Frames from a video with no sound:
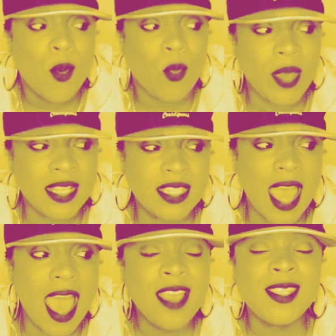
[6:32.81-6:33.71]
which
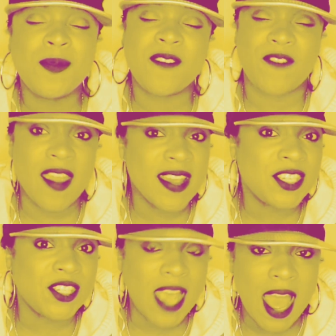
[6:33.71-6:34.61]
I used to be very
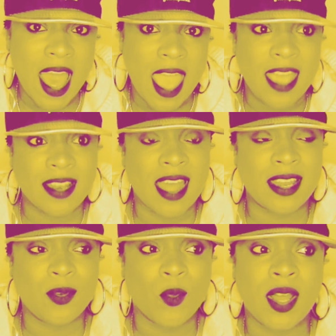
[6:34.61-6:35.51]
shy, and I
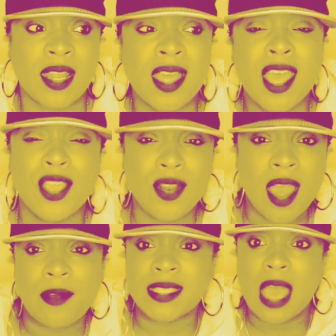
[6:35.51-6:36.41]
didn't want to, you know
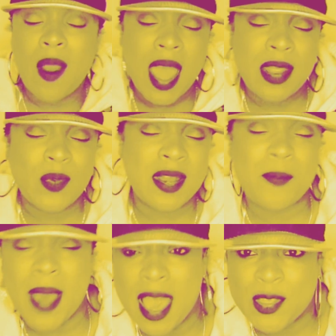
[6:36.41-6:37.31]
how we say, oh, I didn't want
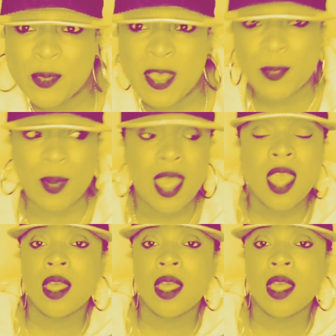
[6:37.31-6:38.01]
to bother people.